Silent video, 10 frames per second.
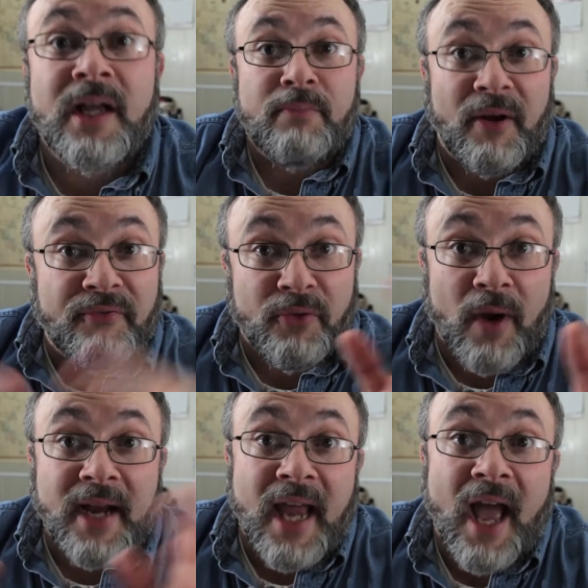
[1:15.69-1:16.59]
But for
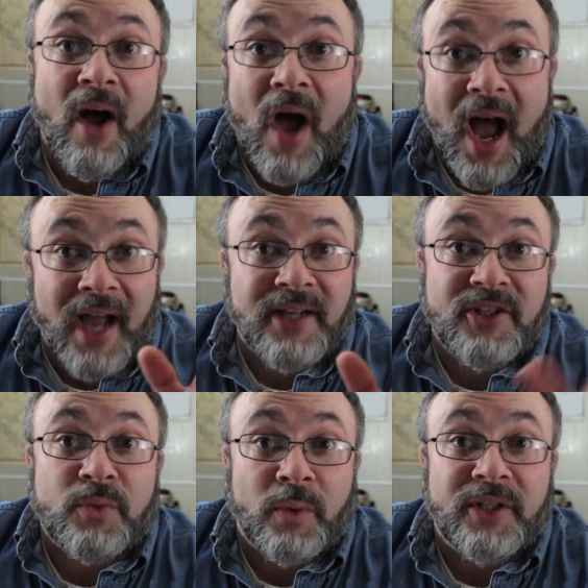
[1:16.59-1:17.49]
right now, I
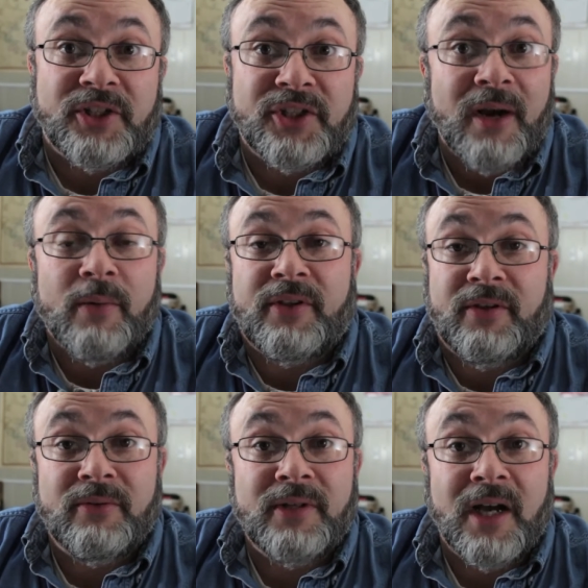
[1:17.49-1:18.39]
just wanted to share with you